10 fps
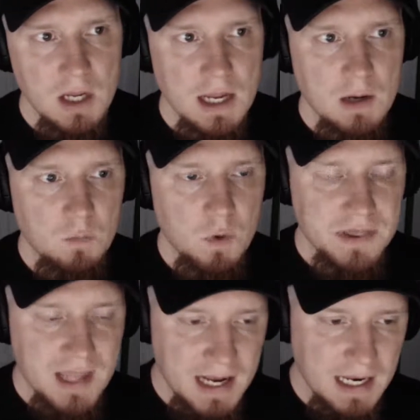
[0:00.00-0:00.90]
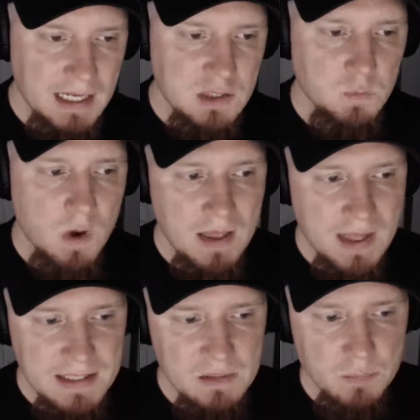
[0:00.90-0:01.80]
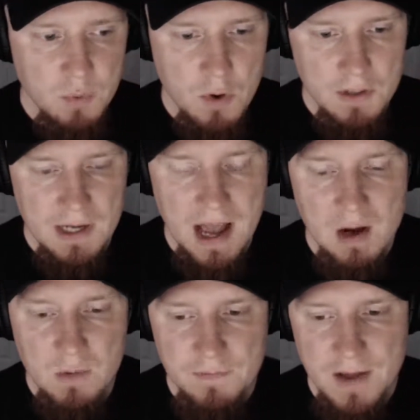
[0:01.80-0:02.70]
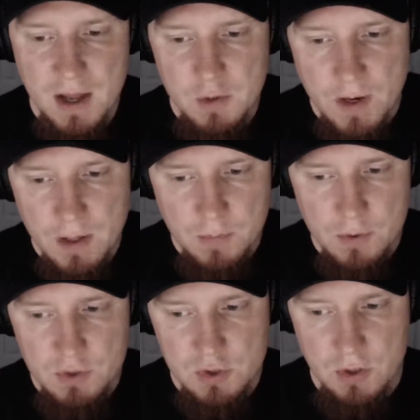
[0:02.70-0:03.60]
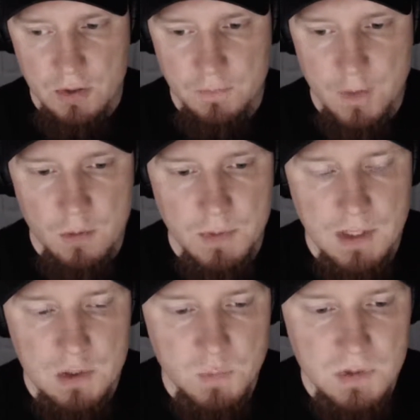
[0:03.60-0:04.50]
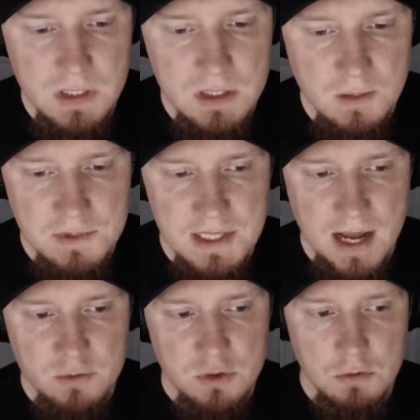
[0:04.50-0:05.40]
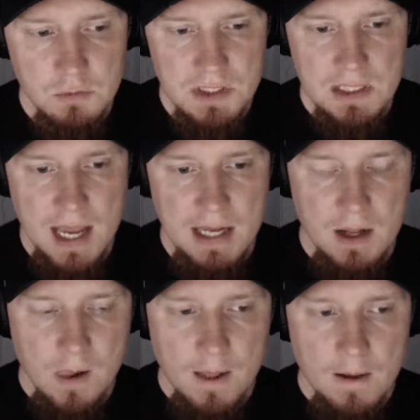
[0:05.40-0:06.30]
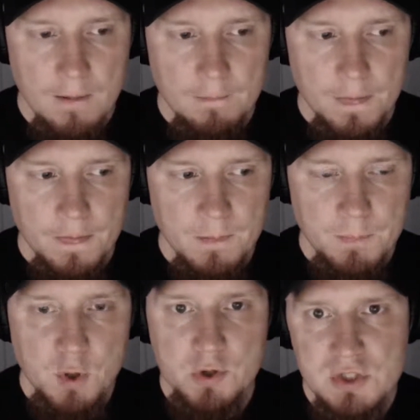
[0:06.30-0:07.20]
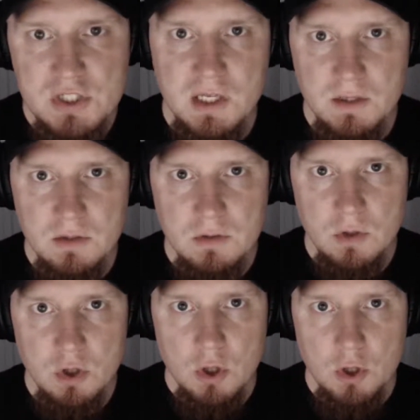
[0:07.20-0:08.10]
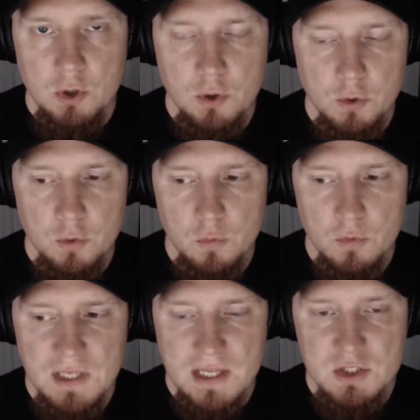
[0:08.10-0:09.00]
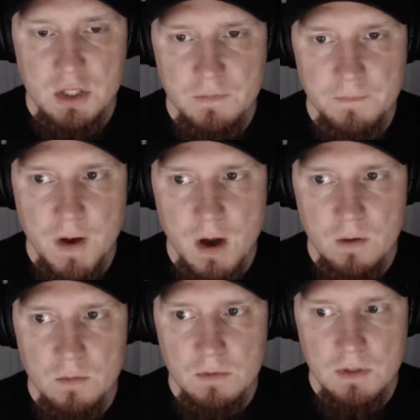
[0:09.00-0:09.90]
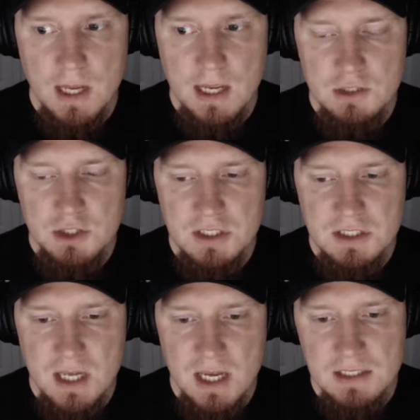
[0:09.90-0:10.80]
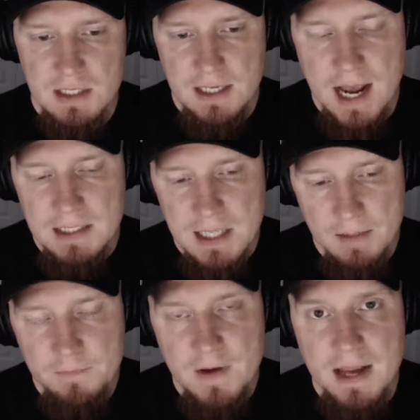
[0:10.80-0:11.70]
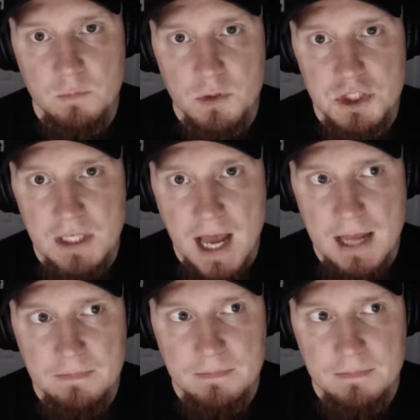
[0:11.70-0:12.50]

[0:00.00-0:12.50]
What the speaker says: What that is, why that's important, how to evaluate a person on the phone. Because what this comes down to is that the person who gets on the phone and just says, yeah, I'm fine, what you got?